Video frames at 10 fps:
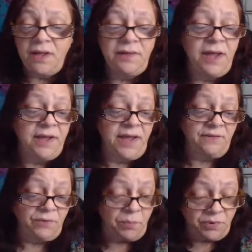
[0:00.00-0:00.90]
Like
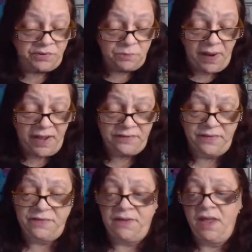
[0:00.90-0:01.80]
after a person
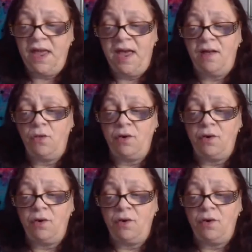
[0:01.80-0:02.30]
passes, how